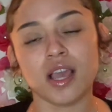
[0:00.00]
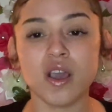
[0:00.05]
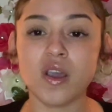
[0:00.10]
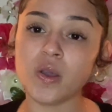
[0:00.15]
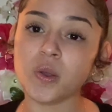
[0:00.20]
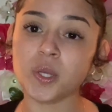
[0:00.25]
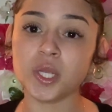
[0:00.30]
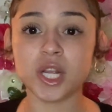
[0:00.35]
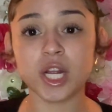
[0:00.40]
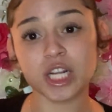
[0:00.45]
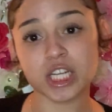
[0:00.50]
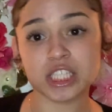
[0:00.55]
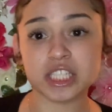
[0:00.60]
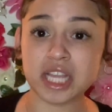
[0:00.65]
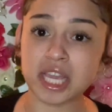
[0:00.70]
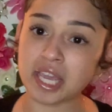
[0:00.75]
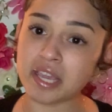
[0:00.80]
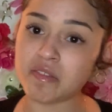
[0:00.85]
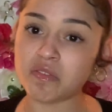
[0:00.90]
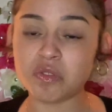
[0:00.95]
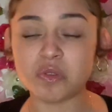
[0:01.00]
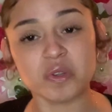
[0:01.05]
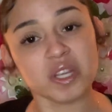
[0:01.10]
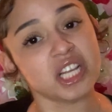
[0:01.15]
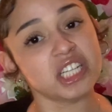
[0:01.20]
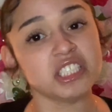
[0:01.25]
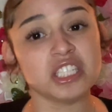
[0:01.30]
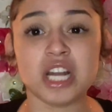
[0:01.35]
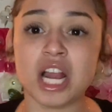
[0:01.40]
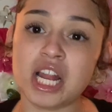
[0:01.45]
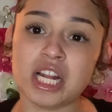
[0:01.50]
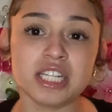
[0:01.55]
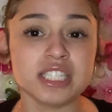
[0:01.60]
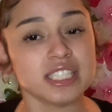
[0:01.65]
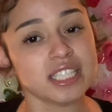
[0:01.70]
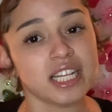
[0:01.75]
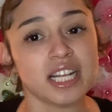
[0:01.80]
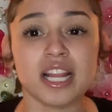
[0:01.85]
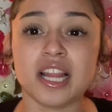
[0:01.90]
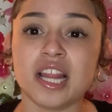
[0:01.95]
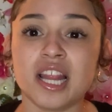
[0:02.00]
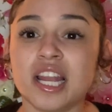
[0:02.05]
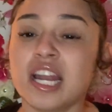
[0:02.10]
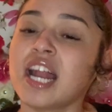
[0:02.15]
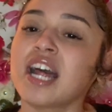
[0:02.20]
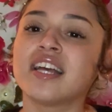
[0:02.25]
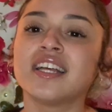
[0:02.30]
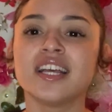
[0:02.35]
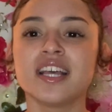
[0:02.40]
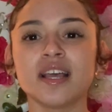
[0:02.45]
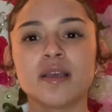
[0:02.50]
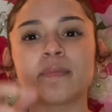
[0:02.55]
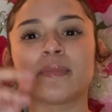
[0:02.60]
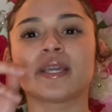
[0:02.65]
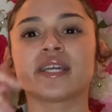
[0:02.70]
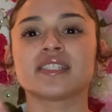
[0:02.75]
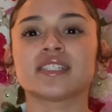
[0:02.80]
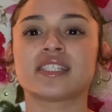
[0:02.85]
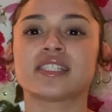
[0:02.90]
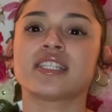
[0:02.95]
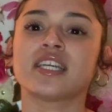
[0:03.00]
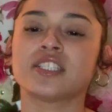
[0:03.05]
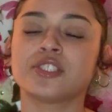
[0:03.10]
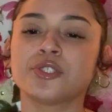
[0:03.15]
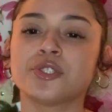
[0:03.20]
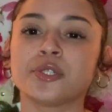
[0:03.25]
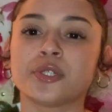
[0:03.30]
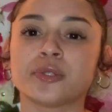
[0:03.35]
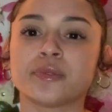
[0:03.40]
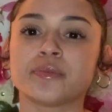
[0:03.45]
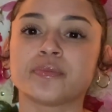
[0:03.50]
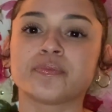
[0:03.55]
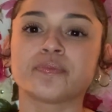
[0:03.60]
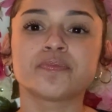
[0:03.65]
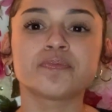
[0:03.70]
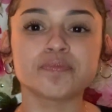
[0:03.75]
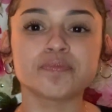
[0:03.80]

oh, you're going to save $300 and blah, blah, blah, because that's not true.